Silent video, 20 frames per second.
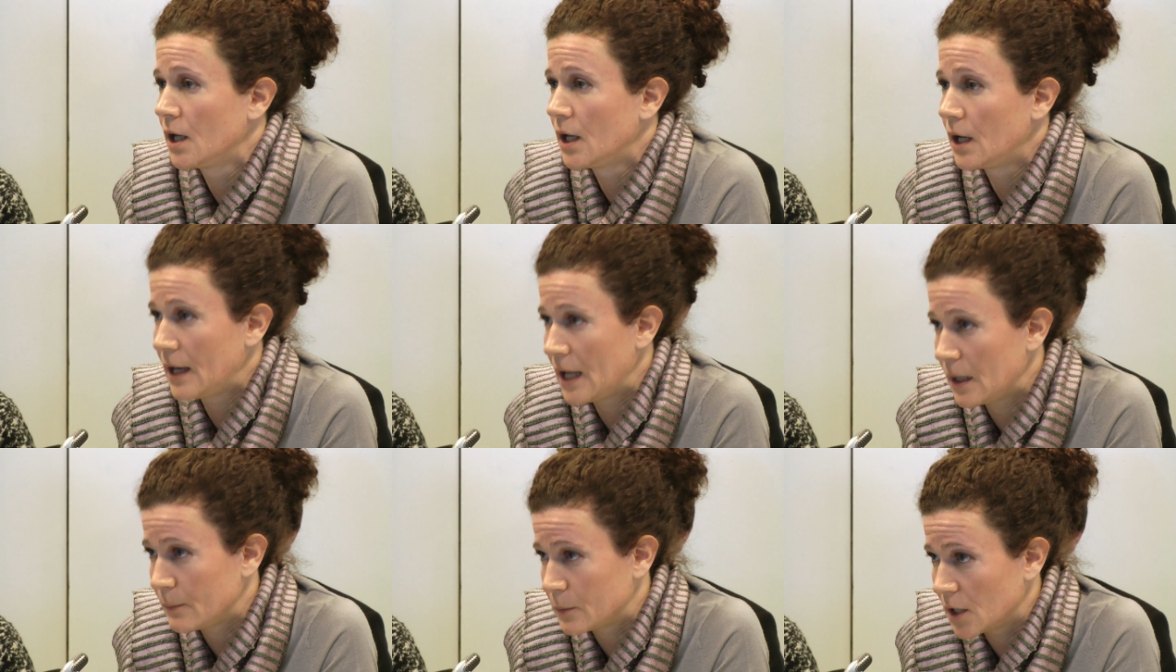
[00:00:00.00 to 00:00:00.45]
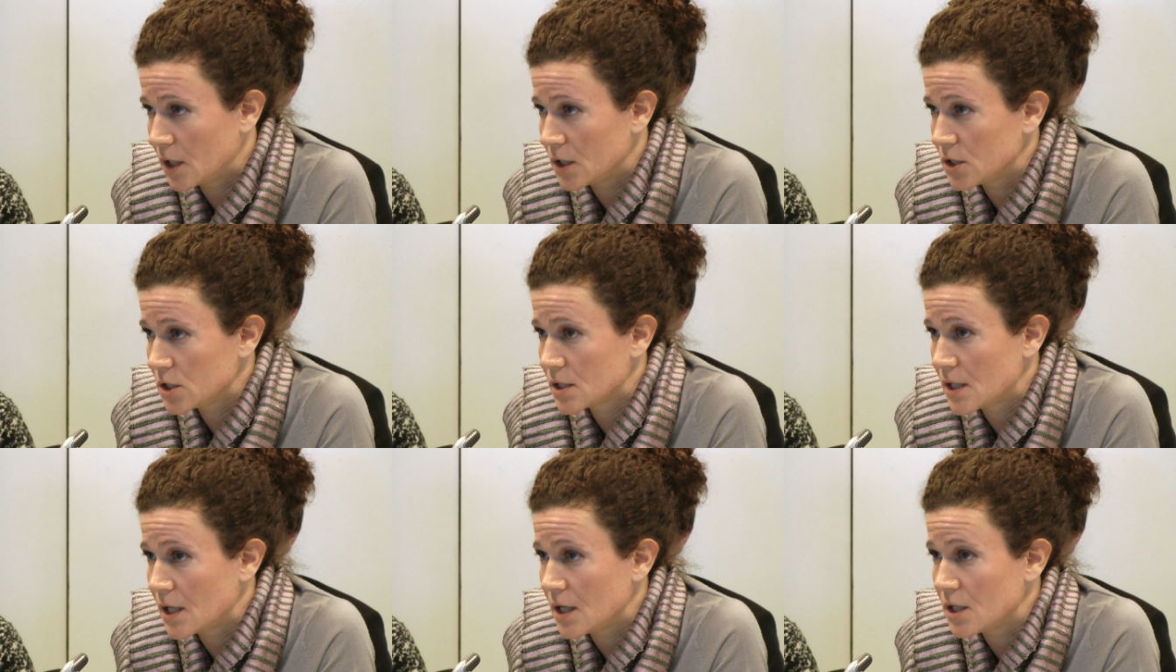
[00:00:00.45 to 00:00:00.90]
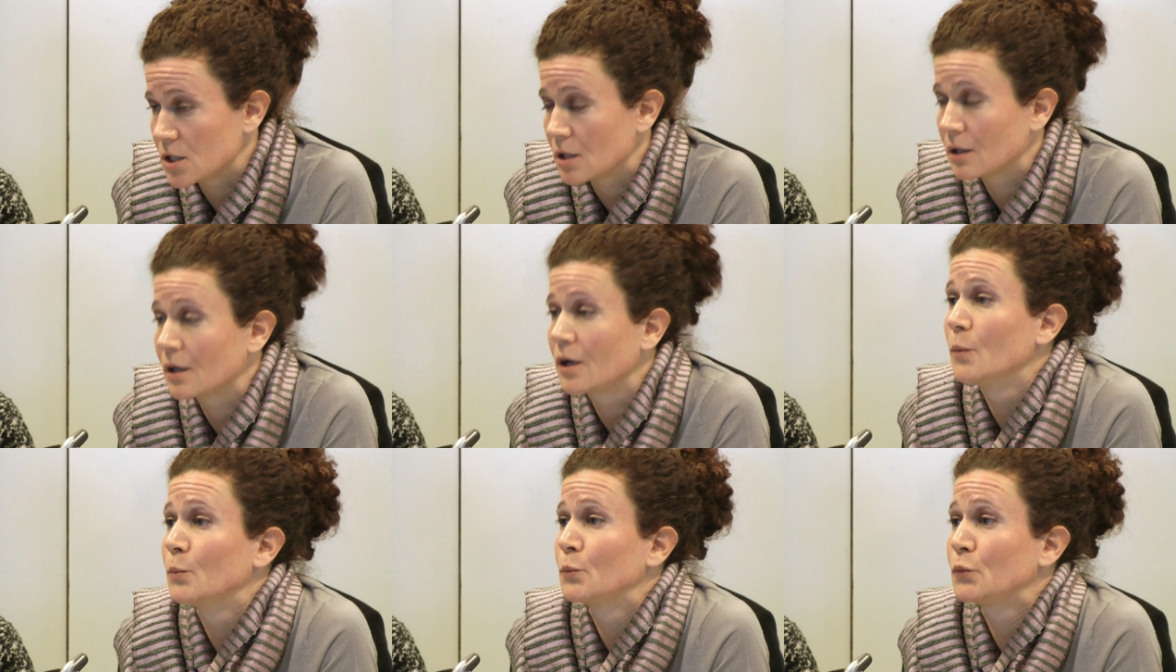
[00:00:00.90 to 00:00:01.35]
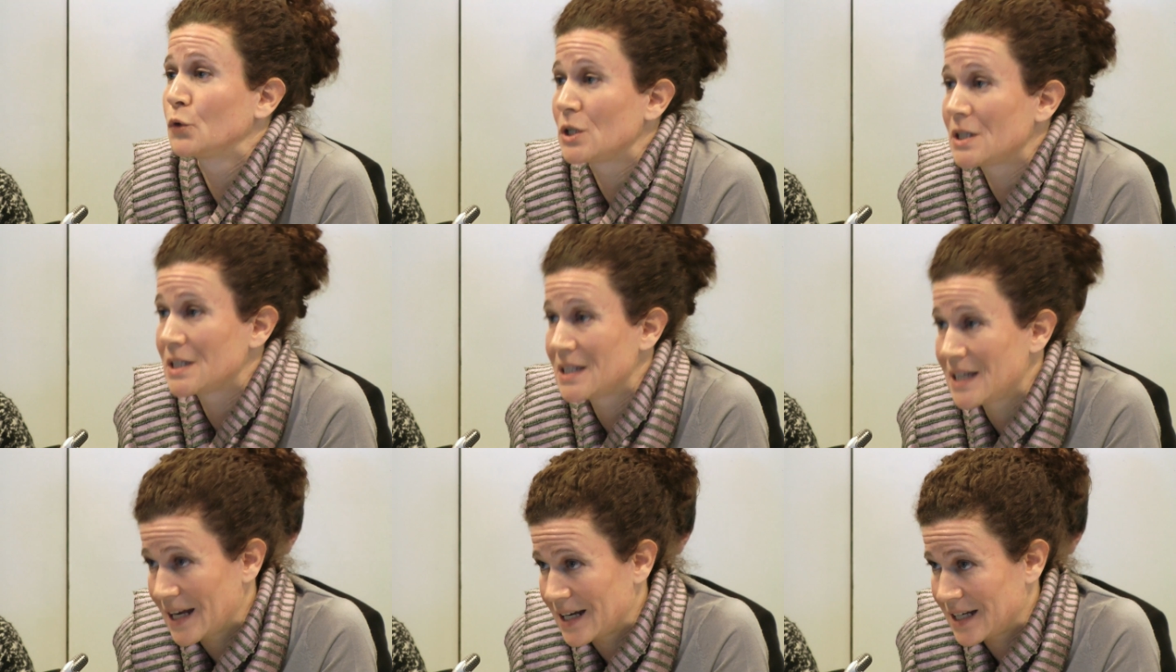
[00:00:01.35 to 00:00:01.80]
labor legislation
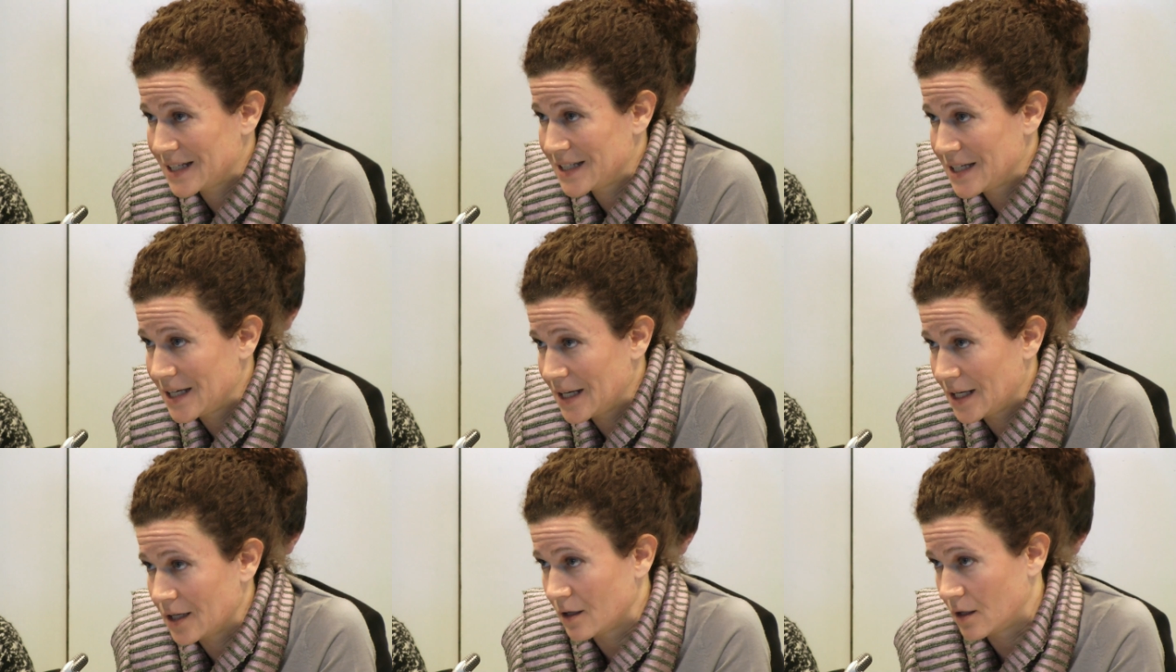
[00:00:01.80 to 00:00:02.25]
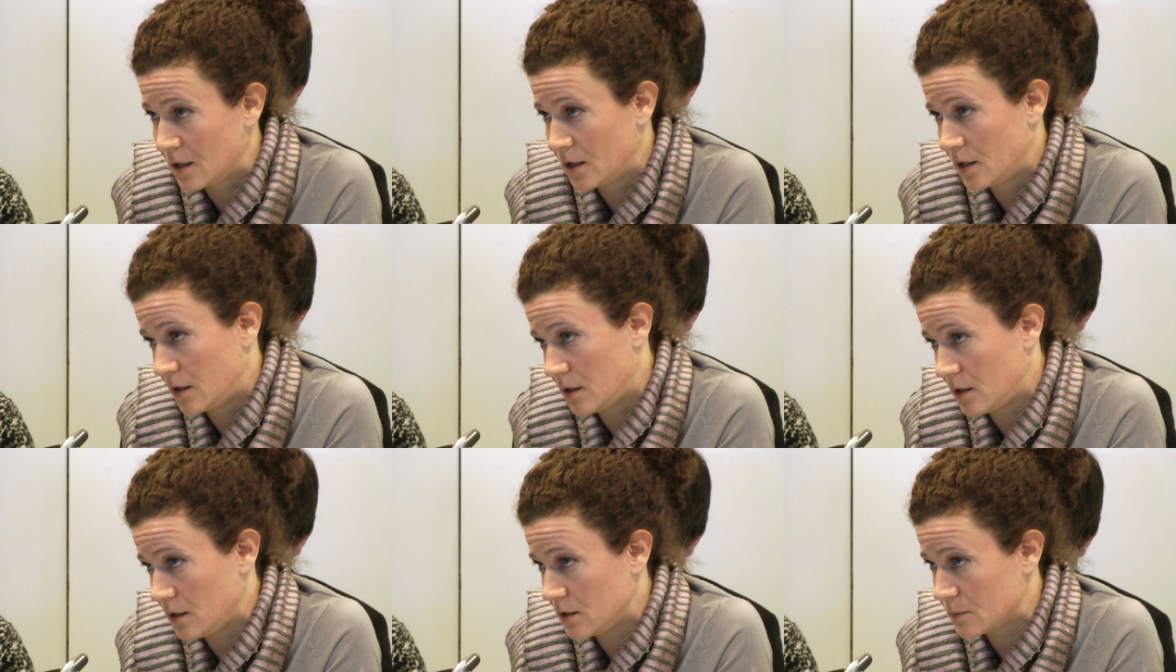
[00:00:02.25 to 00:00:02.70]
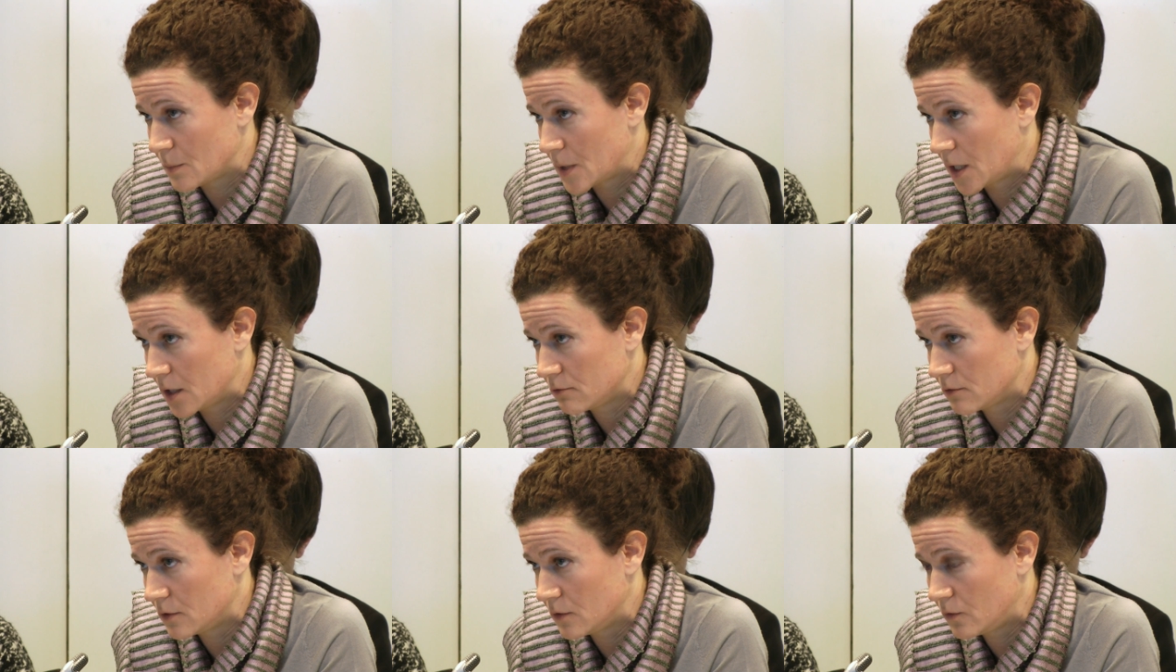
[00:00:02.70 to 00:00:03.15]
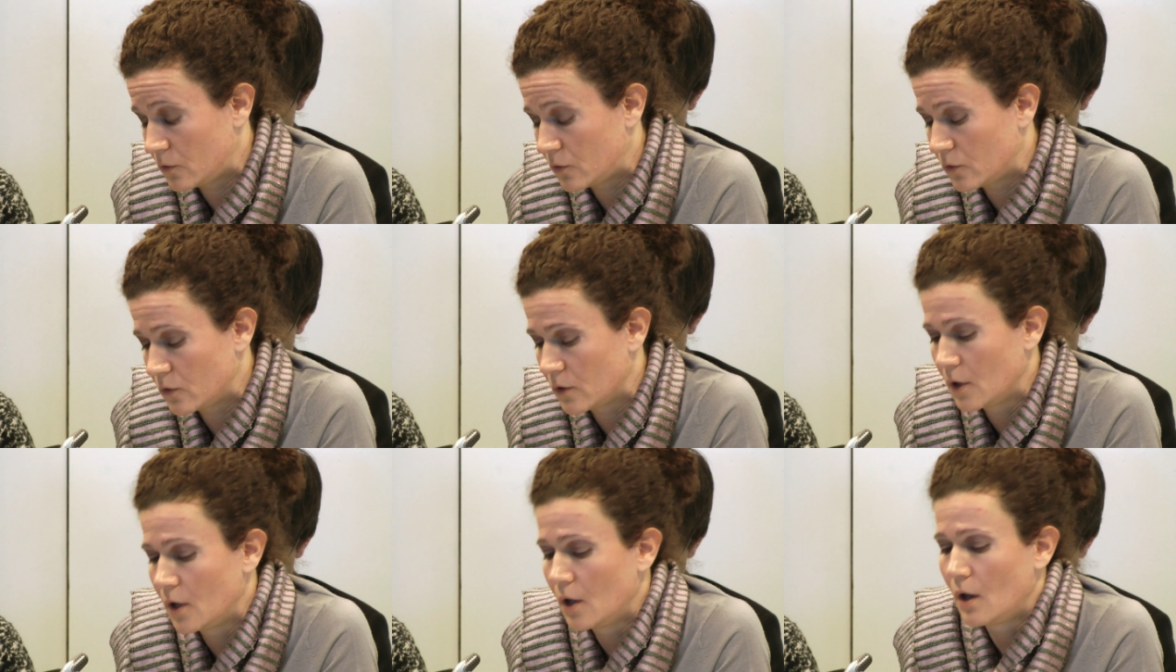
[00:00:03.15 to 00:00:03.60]
protecting these migrants,